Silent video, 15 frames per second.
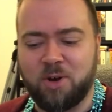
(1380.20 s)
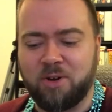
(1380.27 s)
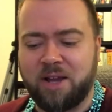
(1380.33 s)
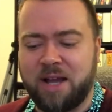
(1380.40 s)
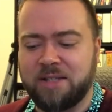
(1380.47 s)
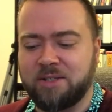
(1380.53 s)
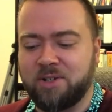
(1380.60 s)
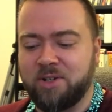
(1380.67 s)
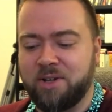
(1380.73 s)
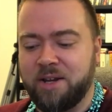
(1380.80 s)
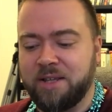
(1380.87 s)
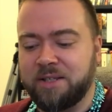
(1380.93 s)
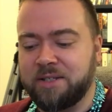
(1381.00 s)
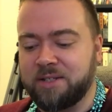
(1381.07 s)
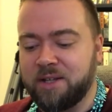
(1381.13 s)
all kinds of
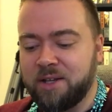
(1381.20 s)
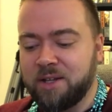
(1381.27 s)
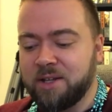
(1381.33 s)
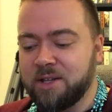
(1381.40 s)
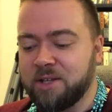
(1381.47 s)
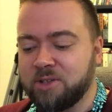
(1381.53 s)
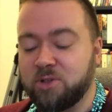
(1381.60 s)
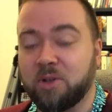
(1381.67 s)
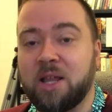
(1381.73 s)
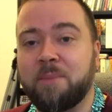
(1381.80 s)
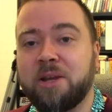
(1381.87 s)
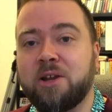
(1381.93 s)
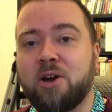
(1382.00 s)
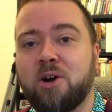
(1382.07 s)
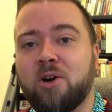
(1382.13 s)
goodness. So let
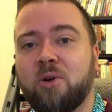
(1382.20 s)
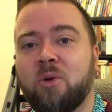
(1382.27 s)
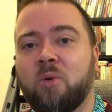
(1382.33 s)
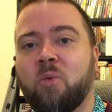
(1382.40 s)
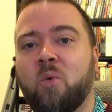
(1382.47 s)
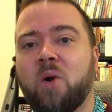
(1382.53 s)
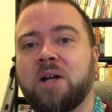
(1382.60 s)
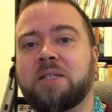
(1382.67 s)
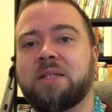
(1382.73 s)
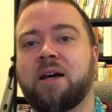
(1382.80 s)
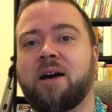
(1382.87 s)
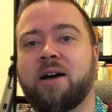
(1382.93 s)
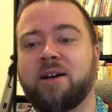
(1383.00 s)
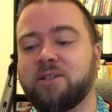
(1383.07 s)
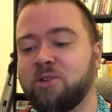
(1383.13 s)
me know what
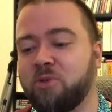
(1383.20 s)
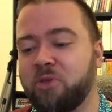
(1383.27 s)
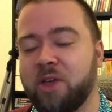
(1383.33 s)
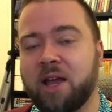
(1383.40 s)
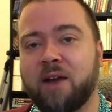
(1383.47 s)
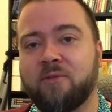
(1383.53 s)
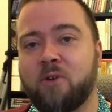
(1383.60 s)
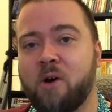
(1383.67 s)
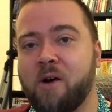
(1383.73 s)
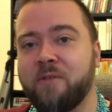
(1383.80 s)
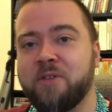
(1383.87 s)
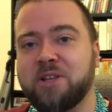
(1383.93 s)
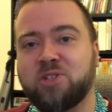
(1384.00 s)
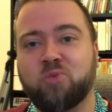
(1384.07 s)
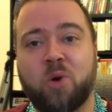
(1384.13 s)
you think of all
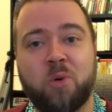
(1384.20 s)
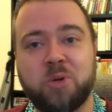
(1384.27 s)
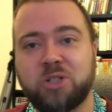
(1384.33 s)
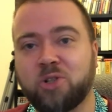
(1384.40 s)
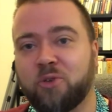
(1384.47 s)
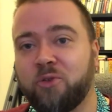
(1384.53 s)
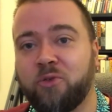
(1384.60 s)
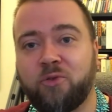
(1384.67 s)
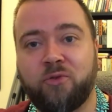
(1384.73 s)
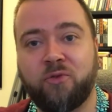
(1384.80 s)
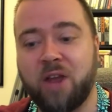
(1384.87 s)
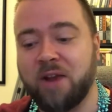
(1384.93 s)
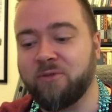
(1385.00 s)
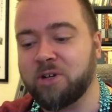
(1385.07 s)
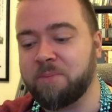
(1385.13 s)
of this. What was your
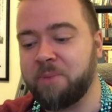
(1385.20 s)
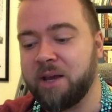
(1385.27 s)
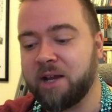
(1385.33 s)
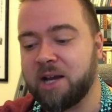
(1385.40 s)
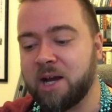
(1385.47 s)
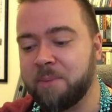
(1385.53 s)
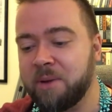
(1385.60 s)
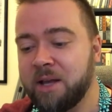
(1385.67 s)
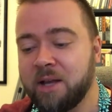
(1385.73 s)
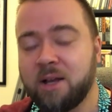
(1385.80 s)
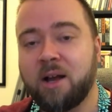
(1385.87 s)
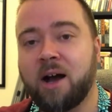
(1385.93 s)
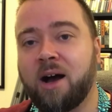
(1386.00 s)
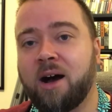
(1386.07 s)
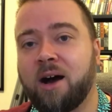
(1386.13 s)
favorite pickup
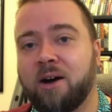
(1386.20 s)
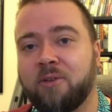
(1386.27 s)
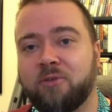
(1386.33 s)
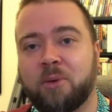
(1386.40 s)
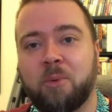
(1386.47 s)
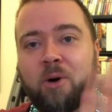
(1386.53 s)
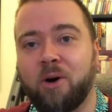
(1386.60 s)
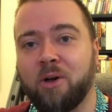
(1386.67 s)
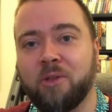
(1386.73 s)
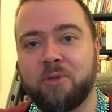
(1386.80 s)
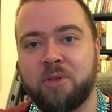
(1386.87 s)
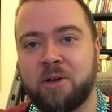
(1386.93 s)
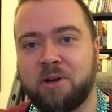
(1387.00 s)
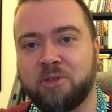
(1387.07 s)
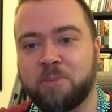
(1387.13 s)
from all
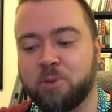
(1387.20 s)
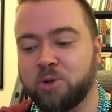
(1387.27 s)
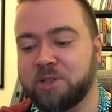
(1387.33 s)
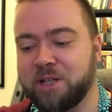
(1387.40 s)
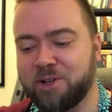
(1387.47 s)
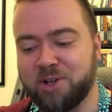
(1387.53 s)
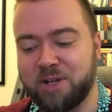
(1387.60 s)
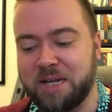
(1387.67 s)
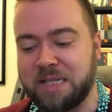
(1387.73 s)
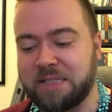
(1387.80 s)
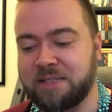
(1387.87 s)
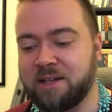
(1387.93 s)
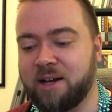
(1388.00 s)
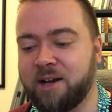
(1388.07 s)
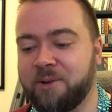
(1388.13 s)
the birthday
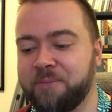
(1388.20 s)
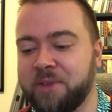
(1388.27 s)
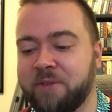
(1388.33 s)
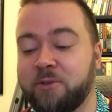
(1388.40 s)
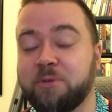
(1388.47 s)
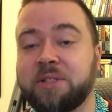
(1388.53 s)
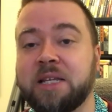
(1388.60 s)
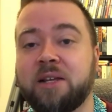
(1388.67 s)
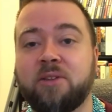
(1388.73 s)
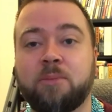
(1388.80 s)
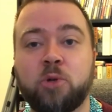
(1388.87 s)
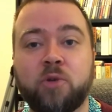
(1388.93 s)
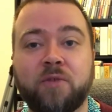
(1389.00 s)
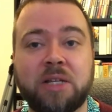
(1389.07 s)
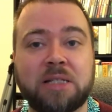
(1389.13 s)
goodness? If you've seen the
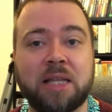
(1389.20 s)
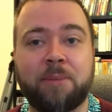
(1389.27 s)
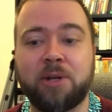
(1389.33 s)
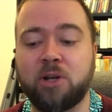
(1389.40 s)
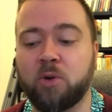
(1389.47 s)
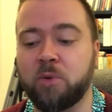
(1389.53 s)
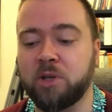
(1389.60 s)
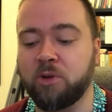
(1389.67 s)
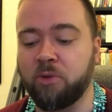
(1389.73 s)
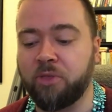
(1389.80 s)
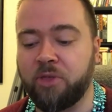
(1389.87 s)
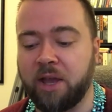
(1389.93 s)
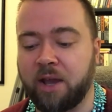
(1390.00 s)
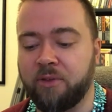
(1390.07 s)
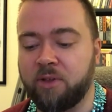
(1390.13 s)
movies, let me know what you
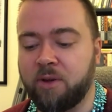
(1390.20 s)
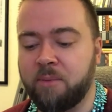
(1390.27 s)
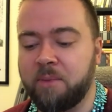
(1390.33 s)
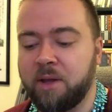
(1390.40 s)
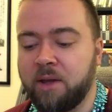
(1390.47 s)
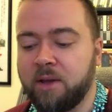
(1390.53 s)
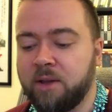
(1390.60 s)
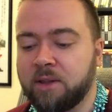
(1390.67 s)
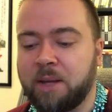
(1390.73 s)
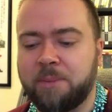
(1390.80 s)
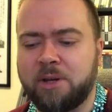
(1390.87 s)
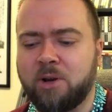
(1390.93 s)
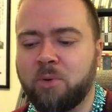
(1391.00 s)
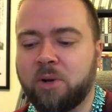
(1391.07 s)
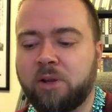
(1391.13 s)
think of them. Let
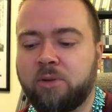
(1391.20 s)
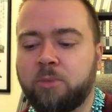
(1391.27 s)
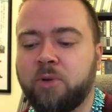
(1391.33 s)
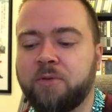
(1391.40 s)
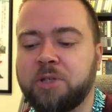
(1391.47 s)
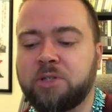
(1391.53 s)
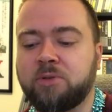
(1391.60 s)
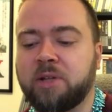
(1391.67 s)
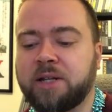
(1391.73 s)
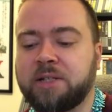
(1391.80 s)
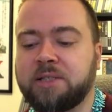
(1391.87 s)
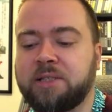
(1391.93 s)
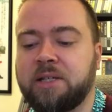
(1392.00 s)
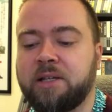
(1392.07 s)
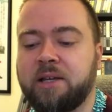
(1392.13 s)
me know what other movies you'd like
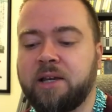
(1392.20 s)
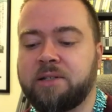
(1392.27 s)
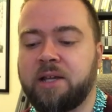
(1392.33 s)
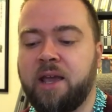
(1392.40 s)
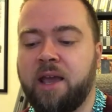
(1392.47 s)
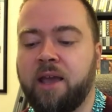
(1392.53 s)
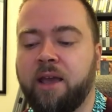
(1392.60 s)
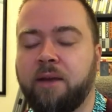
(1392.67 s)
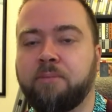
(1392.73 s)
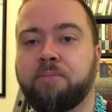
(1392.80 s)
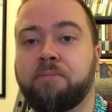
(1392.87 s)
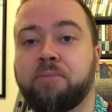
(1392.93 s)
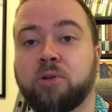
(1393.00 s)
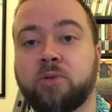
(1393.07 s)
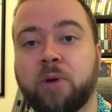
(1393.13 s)
to see get a
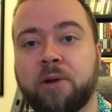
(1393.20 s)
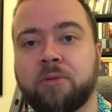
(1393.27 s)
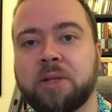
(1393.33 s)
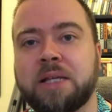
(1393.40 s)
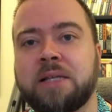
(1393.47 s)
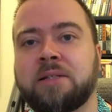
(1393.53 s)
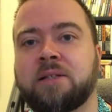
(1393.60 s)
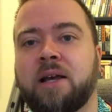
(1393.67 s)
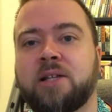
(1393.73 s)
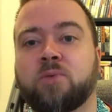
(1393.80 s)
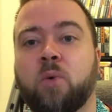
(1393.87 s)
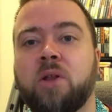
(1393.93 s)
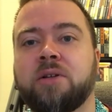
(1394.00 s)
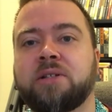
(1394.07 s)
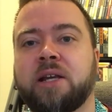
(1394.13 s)
Blu-ray release as
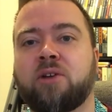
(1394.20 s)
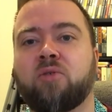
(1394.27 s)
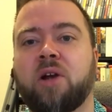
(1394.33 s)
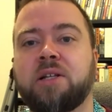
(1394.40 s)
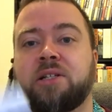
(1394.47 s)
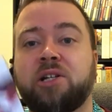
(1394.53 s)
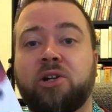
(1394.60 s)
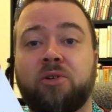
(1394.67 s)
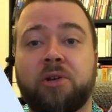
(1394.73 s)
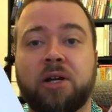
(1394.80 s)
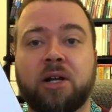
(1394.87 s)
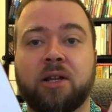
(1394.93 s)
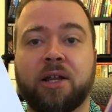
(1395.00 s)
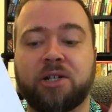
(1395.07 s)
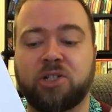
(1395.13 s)
well as a
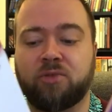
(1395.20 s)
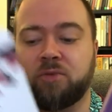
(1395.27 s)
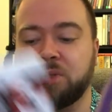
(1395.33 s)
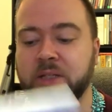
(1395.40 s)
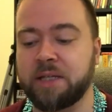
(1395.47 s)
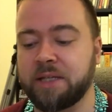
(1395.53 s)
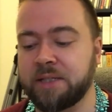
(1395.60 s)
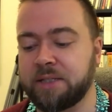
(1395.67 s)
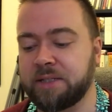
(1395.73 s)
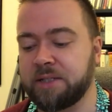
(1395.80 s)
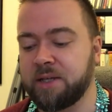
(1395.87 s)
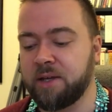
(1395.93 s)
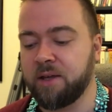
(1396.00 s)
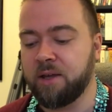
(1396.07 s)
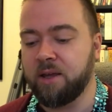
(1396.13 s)
Criterion Collection
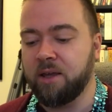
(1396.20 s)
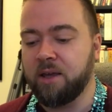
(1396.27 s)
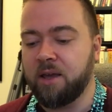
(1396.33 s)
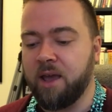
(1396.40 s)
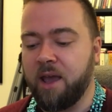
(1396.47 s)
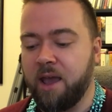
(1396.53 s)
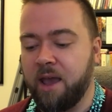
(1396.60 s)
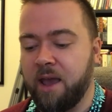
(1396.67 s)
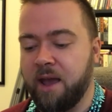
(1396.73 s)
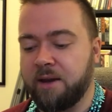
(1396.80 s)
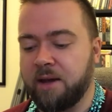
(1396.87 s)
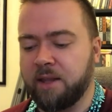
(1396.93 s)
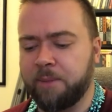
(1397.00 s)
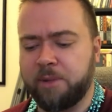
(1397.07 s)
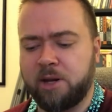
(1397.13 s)
release.
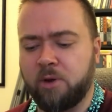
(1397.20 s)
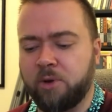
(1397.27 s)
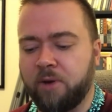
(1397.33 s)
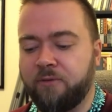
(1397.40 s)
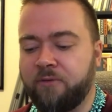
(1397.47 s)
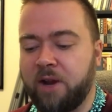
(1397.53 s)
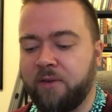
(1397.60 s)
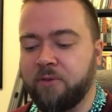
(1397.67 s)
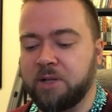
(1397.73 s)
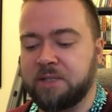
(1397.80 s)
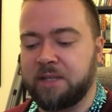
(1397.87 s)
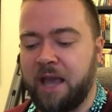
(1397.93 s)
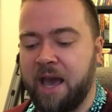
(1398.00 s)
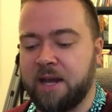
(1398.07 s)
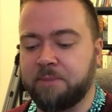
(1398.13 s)
And let me know your
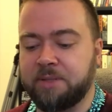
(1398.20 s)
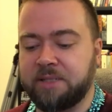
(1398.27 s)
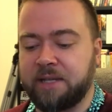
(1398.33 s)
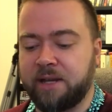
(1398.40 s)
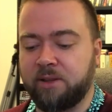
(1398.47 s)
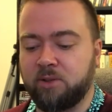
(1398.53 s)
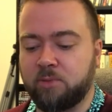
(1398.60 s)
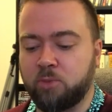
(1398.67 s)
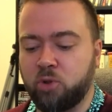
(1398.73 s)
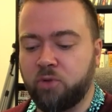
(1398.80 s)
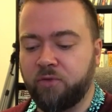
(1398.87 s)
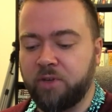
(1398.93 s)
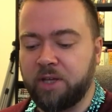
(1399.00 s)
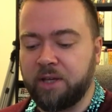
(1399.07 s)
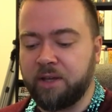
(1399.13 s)
favorite Adam Sandler
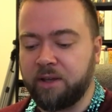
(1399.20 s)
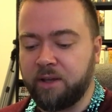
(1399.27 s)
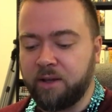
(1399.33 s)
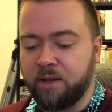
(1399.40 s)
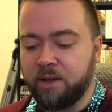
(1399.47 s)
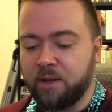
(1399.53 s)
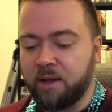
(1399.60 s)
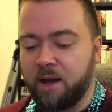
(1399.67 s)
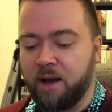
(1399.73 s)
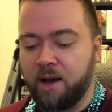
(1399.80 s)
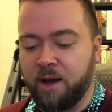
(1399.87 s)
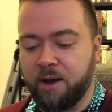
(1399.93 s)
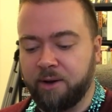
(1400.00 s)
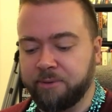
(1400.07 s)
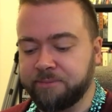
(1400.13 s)
movie.
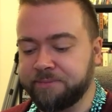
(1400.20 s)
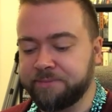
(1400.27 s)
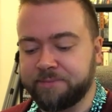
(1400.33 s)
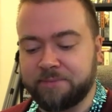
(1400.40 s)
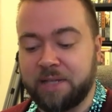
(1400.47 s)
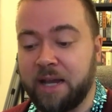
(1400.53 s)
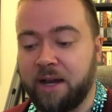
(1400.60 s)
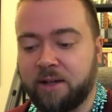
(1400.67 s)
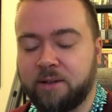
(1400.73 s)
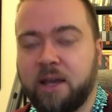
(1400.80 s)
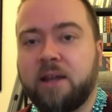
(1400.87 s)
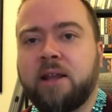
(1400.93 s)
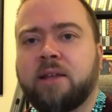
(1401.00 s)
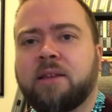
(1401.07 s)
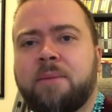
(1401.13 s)

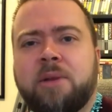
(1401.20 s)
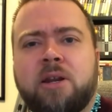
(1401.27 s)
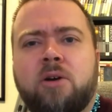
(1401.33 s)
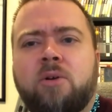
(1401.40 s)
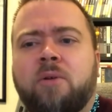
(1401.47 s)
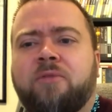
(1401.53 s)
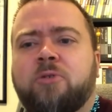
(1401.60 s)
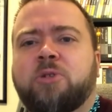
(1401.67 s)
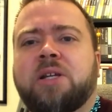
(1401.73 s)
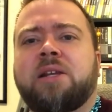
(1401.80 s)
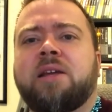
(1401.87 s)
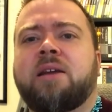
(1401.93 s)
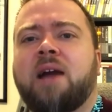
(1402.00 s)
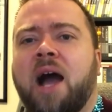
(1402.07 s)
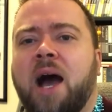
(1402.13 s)
Let me know if there's
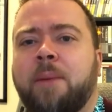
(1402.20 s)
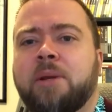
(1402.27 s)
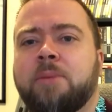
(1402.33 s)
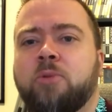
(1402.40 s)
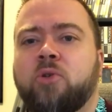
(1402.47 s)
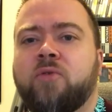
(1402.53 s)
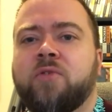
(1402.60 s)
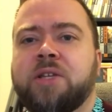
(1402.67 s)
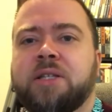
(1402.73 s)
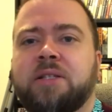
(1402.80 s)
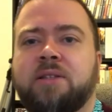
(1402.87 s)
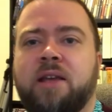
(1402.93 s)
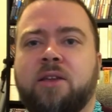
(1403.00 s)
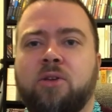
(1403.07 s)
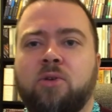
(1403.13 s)
any comedy
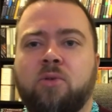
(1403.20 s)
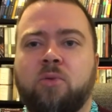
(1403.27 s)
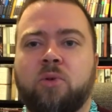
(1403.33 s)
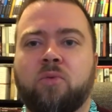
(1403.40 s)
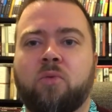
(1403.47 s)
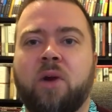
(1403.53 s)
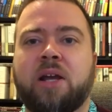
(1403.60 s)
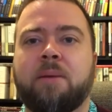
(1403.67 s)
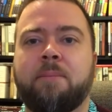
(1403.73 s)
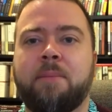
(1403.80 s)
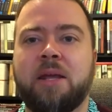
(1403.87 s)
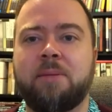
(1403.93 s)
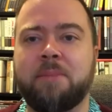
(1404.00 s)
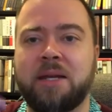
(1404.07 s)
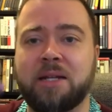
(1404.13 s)
movies that you would
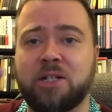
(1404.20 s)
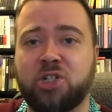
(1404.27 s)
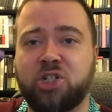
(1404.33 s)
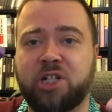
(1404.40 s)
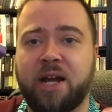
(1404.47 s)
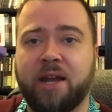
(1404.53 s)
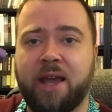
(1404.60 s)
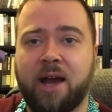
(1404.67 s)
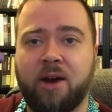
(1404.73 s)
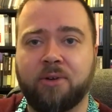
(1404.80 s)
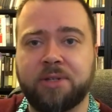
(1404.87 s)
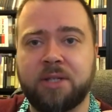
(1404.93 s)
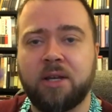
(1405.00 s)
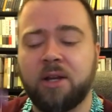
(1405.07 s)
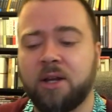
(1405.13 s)
recommend me to check
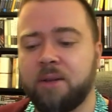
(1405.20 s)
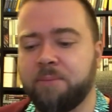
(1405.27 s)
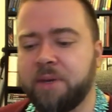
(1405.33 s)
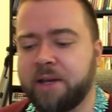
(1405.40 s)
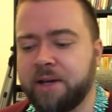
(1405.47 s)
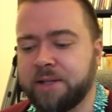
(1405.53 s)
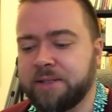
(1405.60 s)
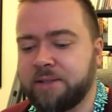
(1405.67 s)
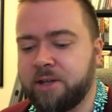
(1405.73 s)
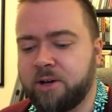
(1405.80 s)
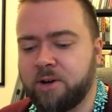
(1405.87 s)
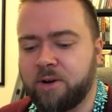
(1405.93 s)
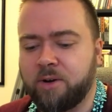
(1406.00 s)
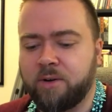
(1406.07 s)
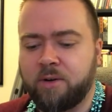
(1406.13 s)
out, because
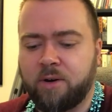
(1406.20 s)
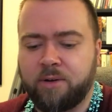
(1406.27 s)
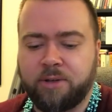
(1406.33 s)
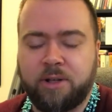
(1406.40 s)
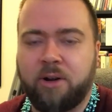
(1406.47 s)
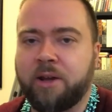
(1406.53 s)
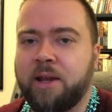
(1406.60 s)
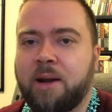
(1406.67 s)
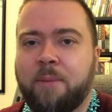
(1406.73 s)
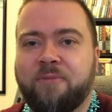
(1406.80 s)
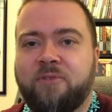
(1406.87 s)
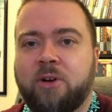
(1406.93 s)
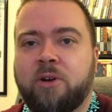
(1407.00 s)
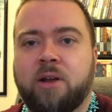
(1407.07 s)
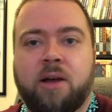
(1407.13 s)
they're, you know, again,
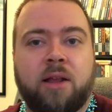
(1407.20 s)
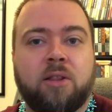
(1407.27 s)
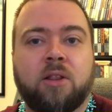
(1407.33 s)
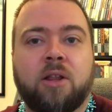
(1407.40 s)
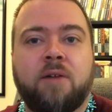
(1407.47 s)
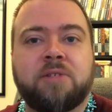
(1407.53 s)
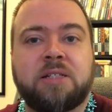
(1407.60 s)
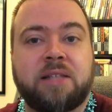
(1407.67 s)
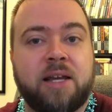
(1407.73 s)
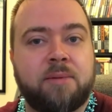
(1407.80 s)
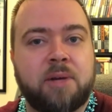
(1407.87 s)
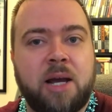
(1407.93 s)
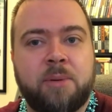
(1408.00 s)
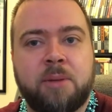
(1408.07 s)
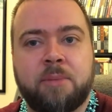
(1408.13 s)
I love
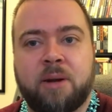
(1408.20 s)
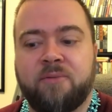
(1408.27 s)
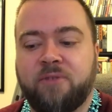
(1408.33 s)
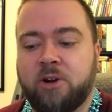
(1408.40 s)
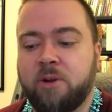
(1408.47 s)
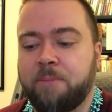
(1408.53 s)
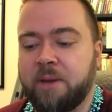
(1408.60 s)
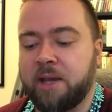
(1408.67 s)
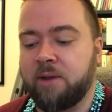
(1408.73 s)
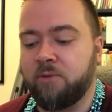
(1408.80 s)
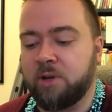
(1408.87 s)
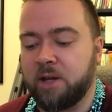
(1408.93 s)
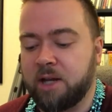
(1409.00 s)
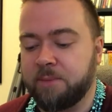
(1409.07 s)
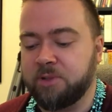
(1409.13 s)
stand-up comedy, but I'm very picky
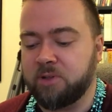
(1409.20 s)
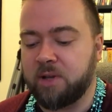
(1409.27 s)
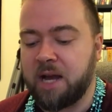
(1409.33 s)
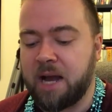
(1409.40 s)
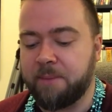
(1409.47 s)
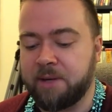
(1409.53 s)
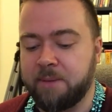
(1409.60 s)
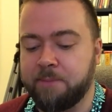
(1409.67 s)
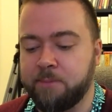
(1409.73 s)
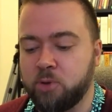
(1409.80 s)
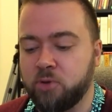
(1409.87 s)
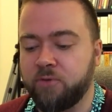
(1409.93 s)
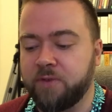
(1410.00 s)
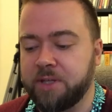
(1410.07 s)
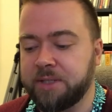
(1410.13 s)
when it comes to comedy
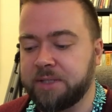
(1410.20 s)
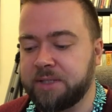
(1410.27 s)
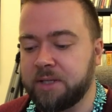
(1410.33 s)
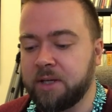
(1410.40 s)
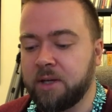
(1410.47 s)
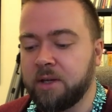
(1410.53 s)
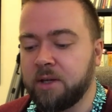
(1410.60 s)
movies.